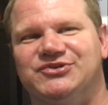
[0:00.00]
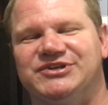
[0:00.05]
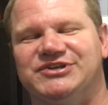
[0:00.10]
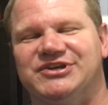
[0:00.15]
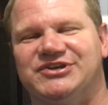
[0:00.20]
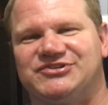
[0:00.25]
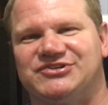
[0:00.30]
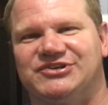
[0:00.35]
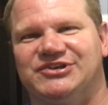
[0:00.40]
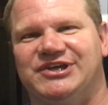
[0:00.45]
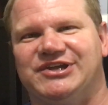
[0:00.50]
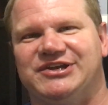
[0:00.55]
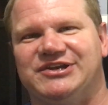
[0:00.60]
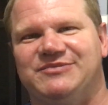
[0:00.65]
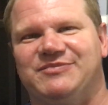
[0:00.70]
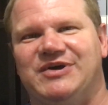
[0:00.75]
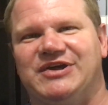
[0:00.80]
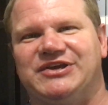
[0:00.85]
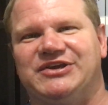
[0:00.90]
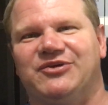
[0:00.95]
He doesn't let
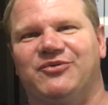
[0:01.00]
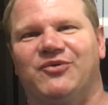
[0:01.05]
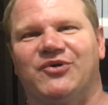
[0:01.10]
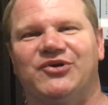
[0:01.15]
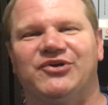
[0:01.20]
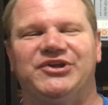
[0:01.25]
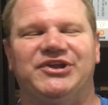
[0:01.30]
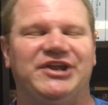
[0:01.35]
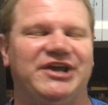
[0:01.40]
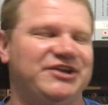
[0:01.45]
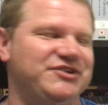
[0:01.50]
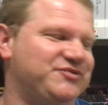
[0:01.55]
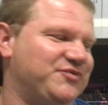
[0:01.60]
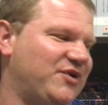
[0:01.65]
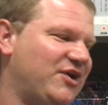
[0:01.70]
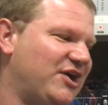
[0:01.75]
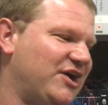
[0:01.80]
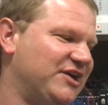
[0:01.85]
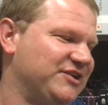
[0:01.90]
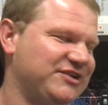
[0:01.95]
anybody get a word in
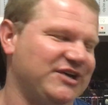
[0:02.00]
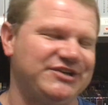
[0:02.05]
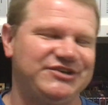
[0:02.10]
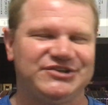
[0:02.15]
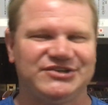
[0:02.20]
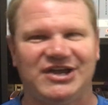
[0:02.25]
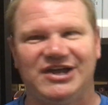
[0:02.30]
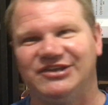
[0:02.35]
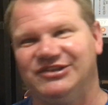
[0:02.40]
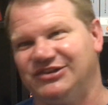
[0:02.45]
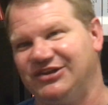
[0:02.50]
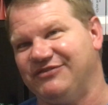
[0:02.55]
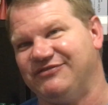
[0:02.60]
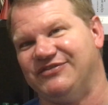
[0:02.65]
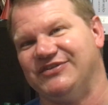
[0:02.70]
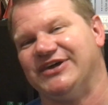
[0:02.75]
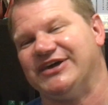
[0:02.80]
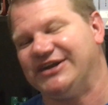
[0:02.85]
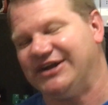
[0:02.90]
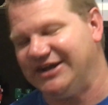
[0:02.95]
edgewise. I just I
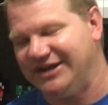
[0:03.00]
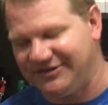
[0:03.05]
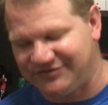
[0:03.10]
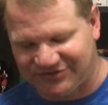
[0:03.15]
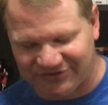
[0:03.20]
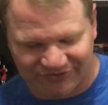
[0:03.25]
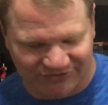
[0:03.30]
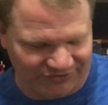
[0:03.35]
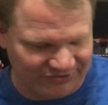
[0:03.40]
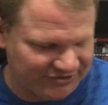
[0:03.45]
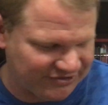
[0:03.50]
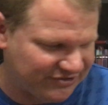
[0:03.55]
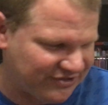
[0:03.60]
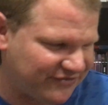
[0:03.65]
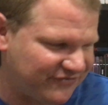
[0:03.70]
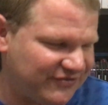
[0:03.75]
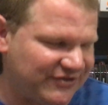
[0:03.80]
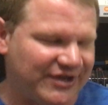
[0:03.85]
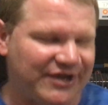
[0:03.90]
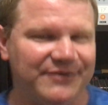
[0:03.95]
love that. I absolutely
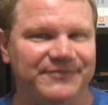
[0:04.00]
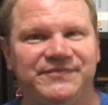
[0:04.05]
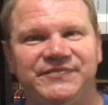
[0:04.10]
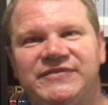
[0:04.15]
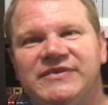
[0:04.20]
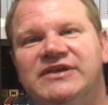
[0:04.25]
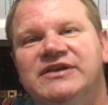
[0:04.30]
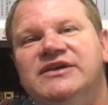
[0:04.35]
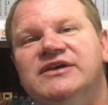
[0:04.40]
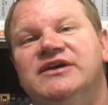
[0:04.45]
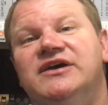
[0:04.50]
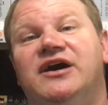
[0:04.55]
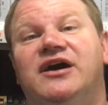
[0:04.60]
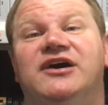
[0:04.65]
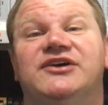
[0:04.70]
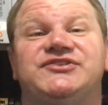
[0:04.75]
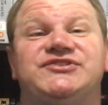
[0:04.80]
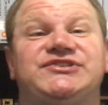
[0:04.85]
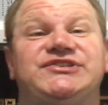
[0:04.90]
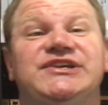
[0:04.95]
love that.
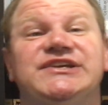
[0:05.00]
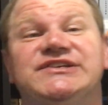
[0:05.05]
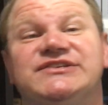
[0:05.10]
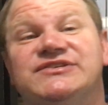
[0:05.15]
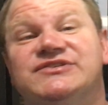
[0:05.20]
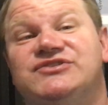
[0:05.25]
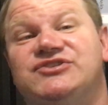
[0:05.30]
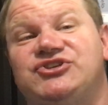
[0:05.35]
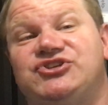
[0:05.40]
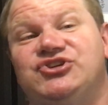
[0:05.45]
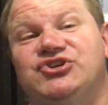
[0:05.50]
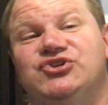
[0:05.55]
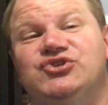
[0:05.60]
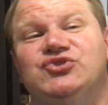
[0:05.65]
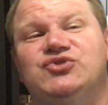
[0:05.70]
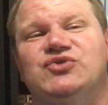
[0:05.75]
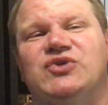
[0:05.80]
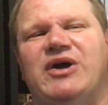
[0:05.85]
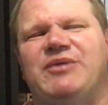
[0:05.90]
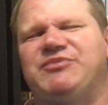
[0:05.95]
Uh, season
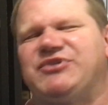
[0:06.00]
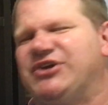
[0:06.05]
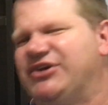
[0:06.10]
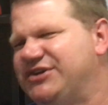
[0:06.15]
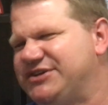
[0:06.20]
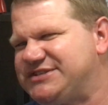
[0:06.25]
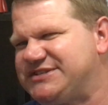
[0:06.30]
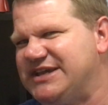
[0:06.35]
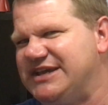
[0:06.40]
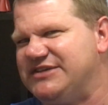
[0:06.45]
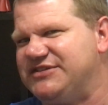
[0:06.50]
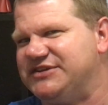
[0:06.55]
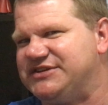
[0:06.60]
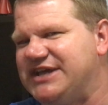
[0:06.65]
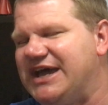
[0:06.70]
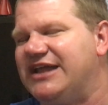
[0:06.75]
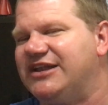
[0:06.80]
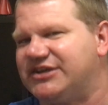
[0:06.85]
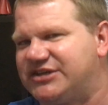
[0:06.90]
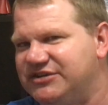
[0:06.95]
two, I'm gonna say the
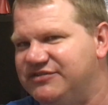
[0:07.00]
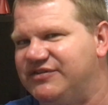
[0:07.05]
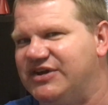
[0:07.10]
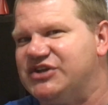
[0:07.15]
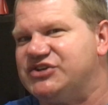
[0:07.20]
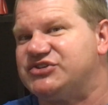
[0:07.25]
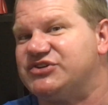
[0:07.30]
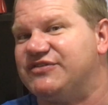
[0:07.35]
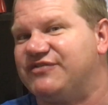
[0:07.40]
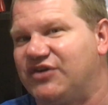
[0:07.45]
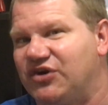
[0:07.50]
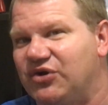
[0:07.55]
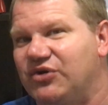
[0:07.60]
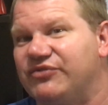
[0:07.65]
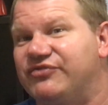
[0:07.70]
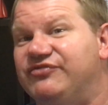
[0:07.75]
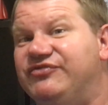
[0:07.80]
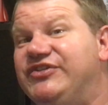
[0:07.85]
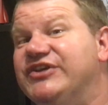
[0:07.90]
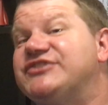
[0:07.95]
Dalek invasion of
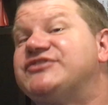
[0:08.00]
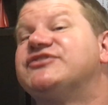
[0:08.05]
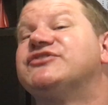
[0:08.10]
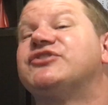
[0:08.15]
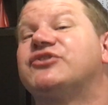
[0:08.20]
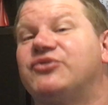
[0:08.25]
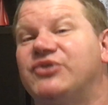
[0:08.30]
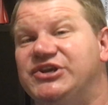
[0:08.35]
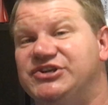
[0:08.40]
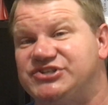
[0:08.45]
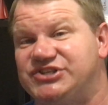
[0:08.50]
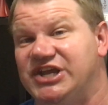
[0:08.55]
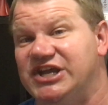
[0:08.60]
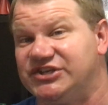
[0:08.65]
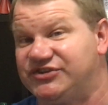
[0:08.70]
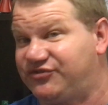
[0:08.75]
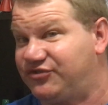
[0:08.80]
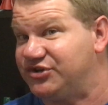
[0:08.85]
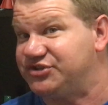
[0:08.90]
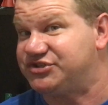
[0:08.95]
Earth. This is a great
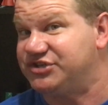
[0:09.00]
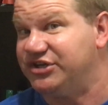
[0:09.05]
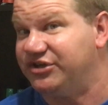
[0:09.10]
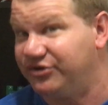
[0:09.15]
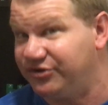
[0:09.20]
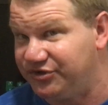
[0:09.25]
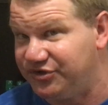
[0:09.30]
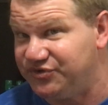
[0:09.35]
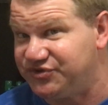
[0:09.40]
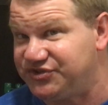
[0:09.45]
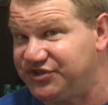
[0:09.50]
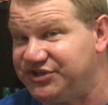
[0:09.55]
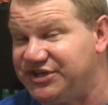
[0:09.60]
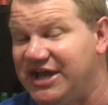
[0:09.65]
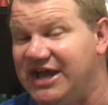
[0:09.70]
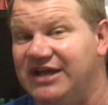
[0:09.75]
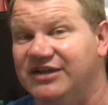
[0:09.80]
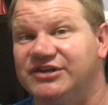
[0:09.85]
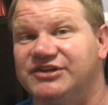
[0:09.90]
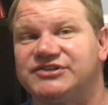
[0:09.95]
chance for us to introduce the
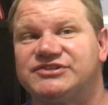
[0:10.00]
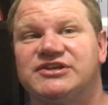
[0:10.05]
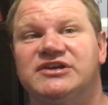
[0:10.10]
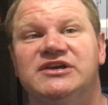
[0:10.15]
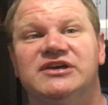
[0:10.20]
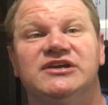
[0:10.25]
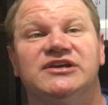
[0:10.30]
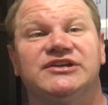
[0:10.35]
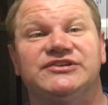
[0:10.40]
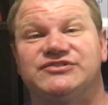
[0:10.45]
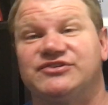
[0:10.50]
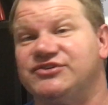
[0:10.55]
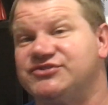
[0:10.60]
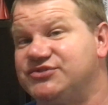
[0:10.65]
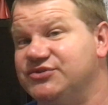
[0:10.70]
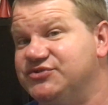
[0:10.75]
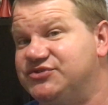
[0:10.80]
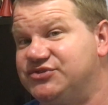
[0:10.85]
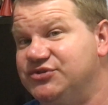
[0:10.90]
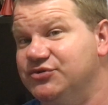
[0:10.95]
Daleks. It's
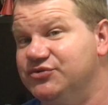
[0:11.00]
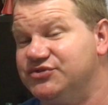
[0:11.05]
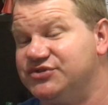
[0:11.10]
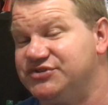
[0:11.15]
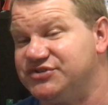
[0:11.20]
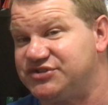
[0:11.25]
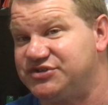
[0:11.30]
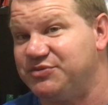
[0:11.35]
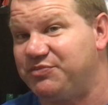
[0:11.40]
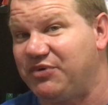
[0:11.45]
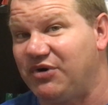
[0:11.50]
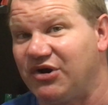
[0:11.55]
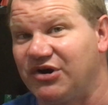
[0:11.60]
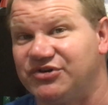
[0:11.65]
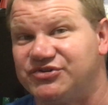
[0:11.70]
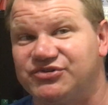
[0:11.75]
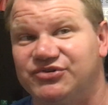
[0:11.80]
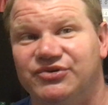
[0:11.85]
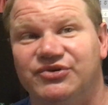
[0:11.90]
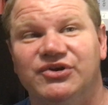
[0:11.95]
also Susan's
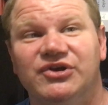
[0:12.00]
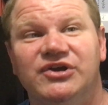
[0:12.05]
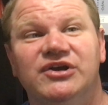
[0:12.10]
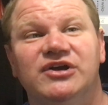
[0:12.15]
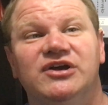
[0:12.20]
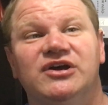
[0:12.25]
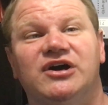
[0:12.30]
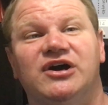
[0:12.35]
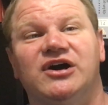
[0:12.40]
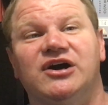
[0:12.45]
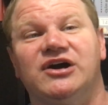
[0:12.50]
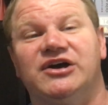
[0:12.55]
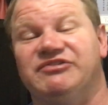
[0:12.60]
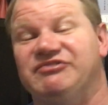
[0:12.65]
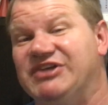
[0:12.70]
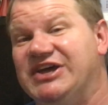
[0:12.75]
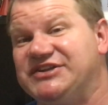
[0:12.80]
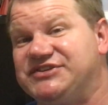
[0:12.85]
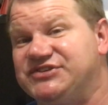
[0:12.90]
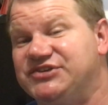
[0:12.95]
departure, uh,
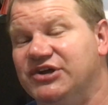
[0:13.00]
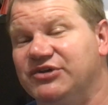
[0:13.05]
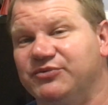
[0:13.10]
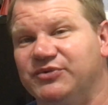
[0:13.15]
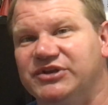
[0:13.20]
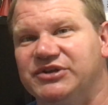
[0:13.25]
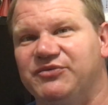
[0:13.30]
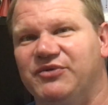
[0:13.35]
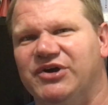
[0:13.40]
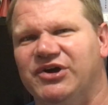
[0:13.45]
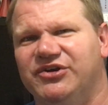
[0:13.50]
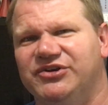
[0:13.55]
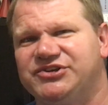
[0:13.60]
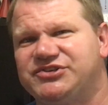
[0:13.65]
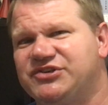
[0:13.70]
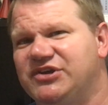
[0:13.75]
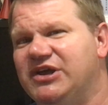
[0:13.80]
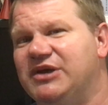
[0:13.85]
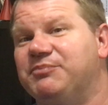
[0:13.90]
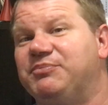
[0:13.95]
and that's done really well.
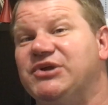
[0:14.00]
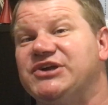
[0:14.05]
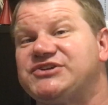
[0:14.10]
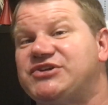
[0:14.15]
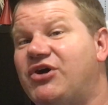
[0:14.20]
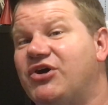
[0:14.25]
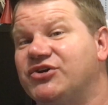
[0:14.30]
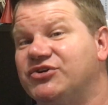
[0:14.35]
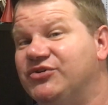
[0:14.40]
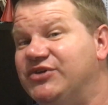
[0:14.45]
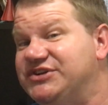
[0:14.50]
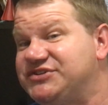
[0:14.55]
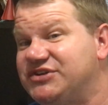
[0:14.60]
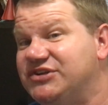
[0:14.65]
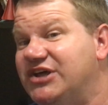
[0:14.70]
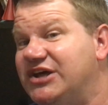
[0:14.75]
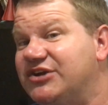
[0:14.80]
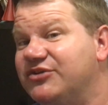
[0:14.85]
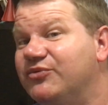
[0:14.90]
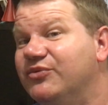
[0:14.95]
And, and plus, Hartnell has a
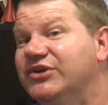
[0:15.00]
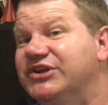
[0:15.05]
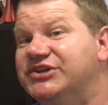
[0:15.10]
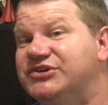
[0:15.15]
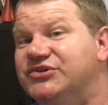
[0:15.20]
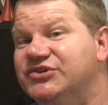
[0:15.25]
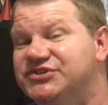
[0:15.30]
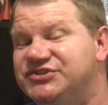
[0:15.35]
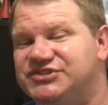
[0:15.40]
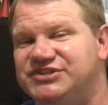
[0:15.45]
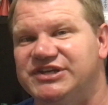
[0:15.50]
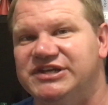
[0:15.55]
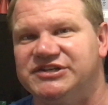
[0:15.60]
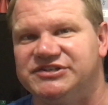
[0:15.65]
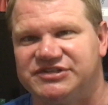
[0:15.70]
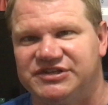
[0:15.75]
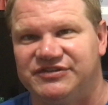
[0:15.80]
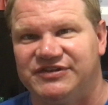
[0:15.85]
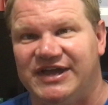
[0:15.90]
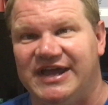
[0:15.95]
lot of really good
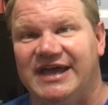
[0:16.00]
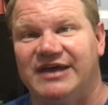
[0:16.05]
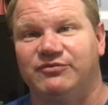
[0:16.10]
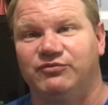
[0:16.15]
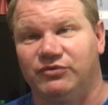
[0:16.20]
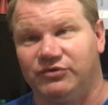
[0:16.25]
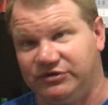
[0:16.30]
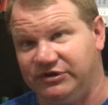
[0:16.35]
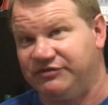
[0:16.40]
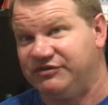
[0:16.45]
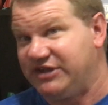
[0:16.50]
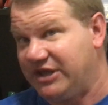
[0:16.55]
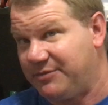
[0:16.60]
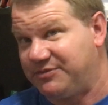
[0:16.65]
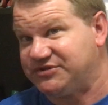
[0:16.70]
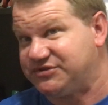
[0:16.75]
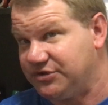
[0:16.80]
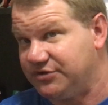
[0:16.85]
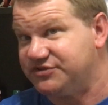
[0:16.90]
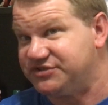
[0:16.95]
scenes in that in the
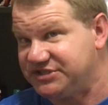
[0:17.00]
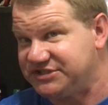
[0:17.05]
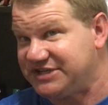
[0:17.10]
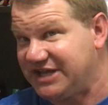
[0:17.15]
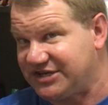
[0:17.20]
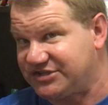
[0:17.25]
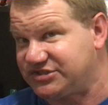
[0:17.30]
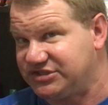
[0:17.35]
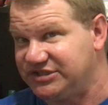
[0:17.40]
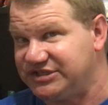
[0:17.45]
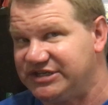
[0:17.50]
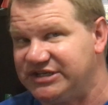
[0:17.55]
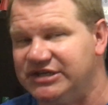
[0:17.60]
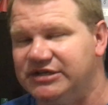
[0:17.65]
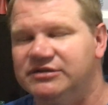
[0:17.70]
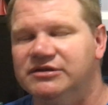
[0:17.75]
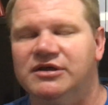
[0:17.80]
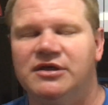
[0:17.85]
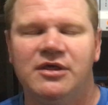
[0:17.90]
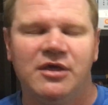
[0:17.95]
episodes he's actually
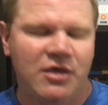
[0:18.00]
in.